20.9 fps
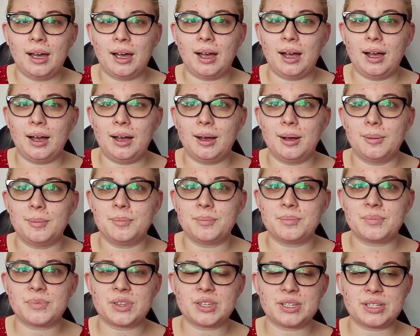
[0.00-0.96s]

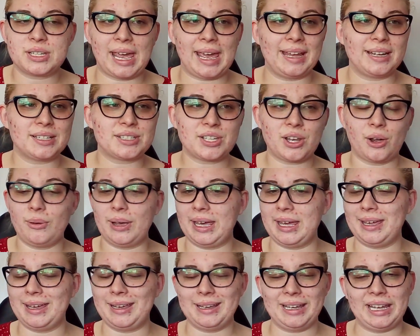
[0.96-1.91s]
And so
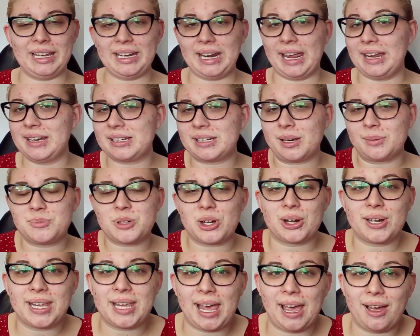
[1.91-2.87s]
it ended up
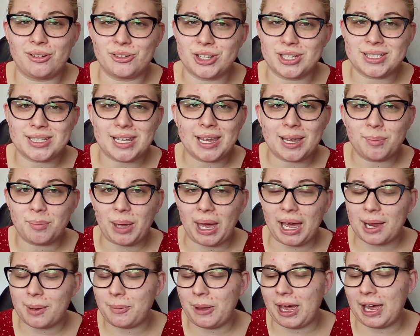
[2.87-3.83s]
turning out just like a
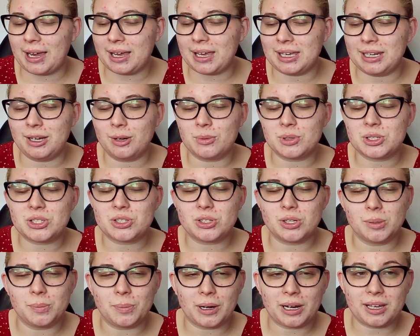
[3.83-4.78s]
backpack, and it was
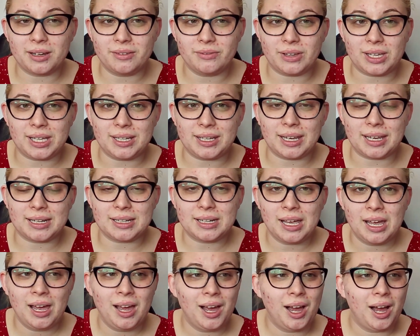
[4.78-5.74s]
super convenient.
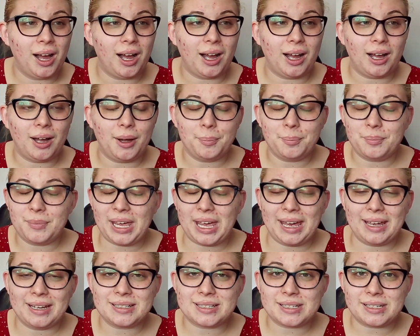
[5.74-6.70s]

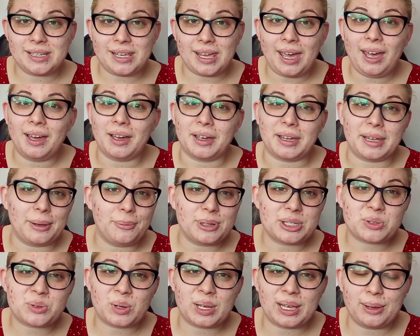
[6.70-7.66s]
And yeah, it
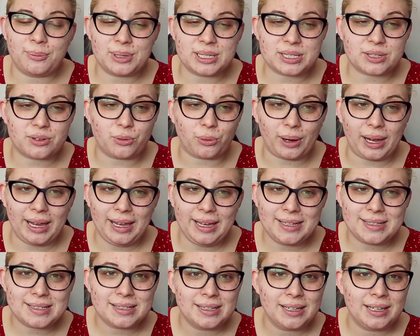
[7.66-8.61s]
was
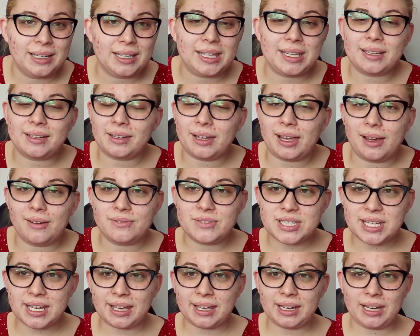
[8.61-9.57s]
great. He
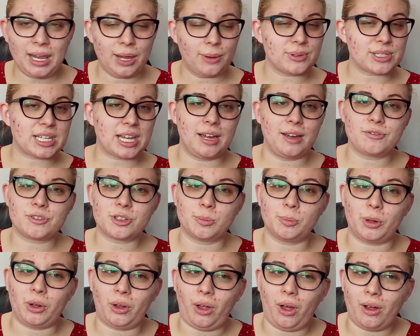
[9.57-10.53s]
loved it. It was
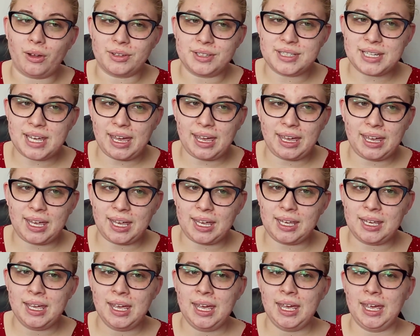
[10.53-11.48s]
comfortable all
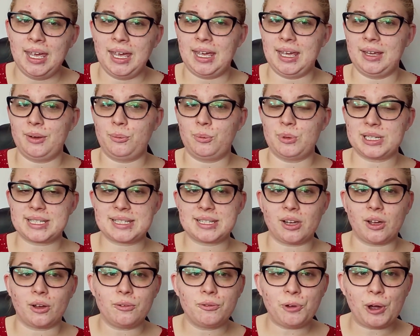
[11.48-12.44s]
day. It was
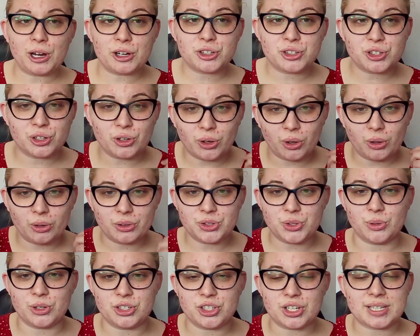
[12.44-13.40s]
still functional
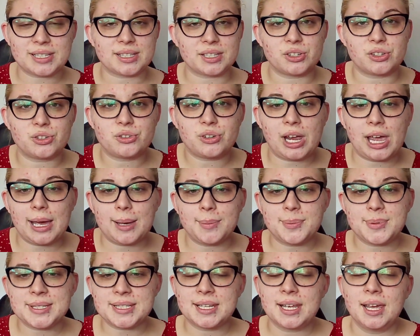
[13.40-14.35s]
to adjust the
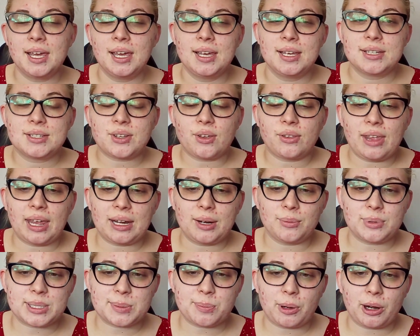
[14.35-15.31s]
straps so that
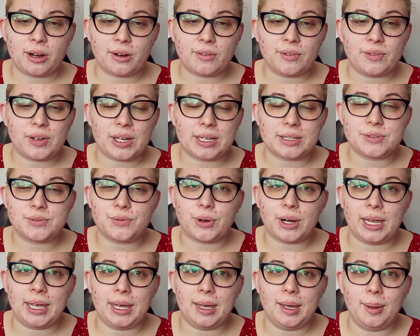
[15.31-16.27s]
it was perfect
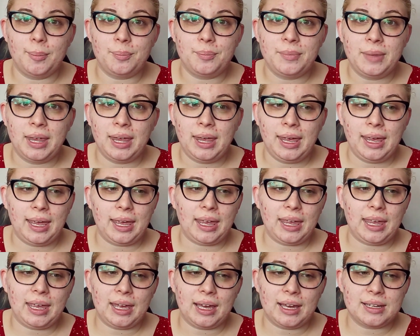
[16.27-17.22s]
for him.
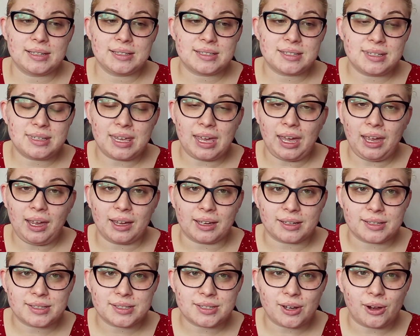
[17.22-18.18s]
And
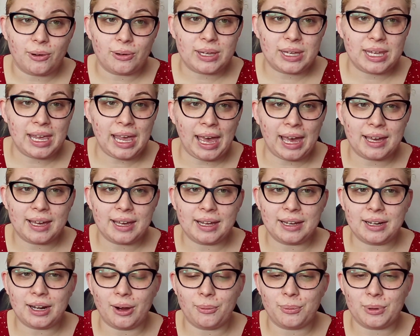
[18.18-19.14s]
yeah, so he
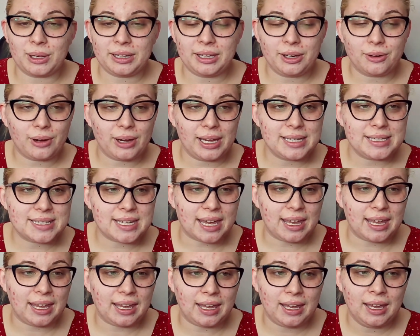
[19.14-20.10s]
had a really great
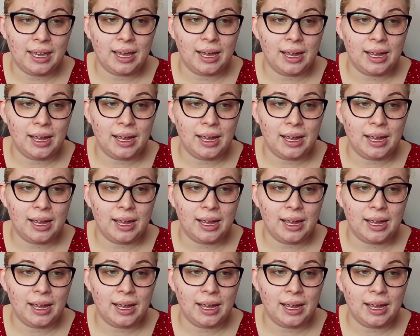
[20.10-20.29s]
day.